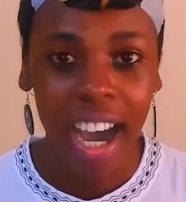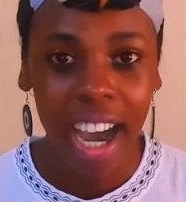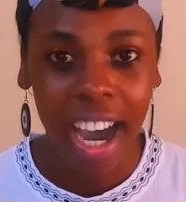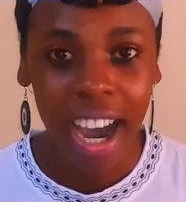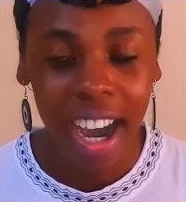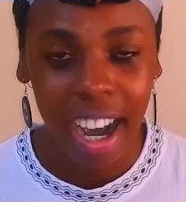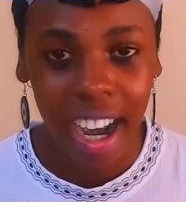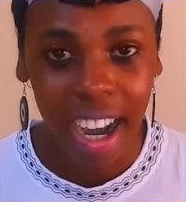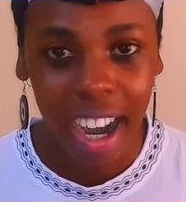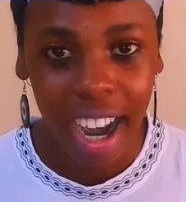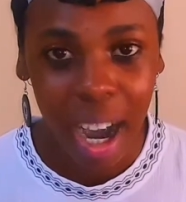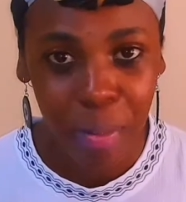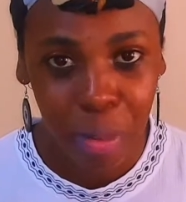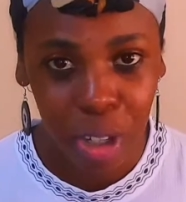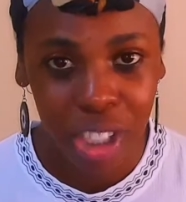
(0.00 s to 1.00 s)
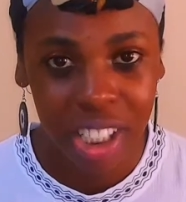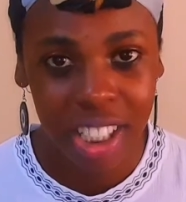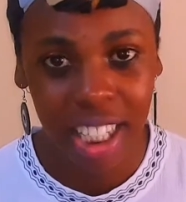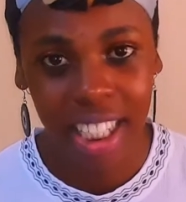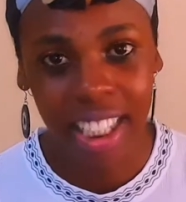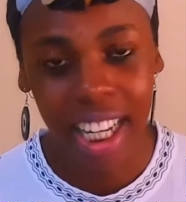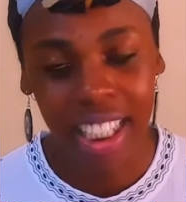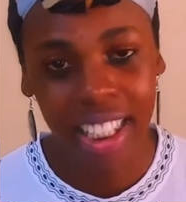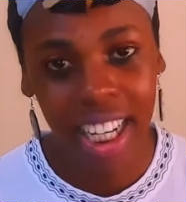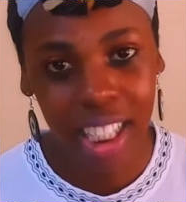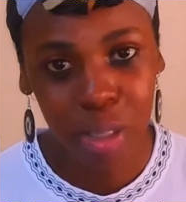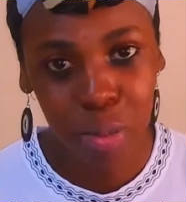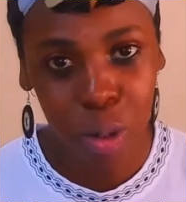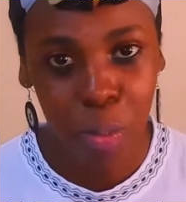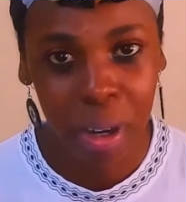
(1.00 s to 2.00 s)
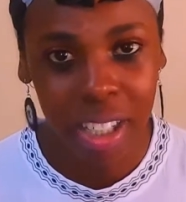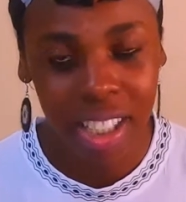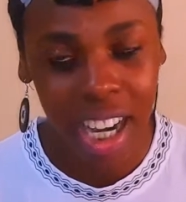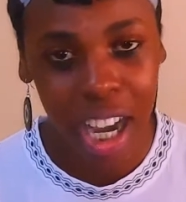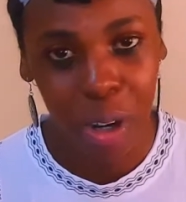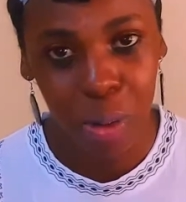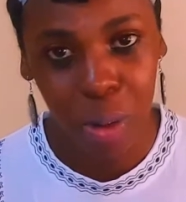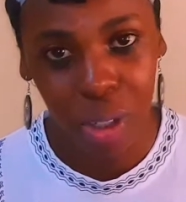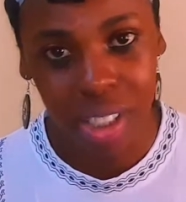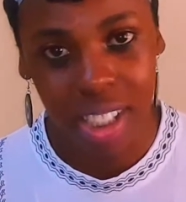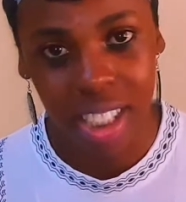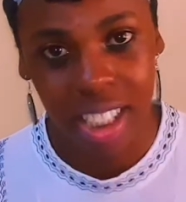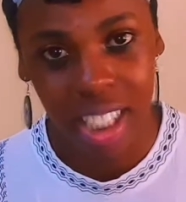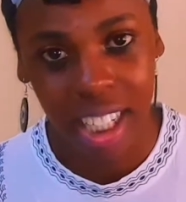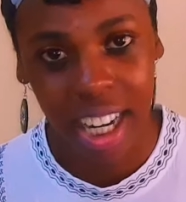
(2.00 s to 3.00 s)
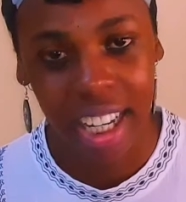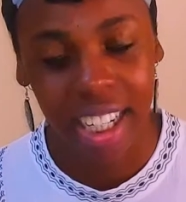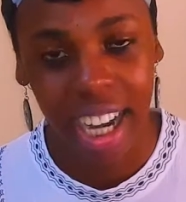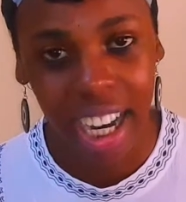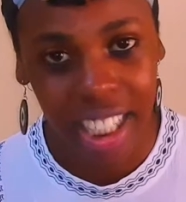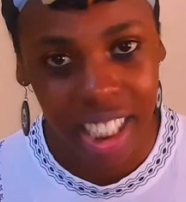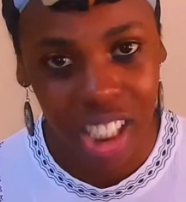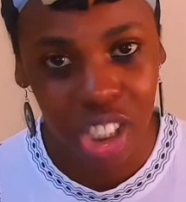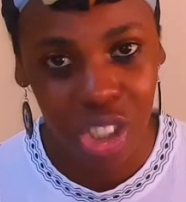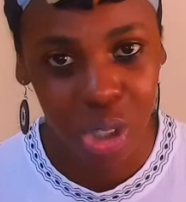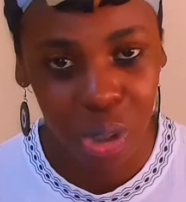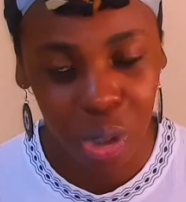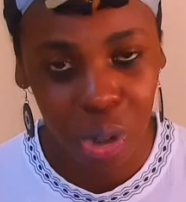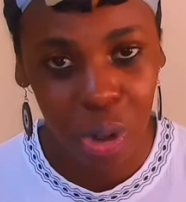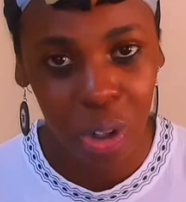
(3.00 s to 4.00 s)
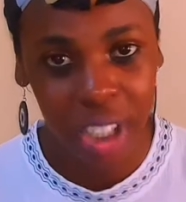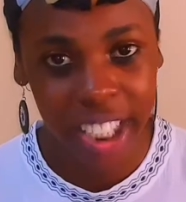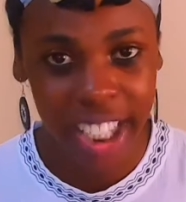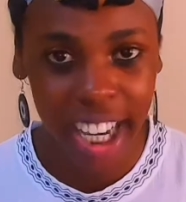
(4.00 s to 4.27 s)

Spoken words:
I'm not saying at that moment I didn't know God.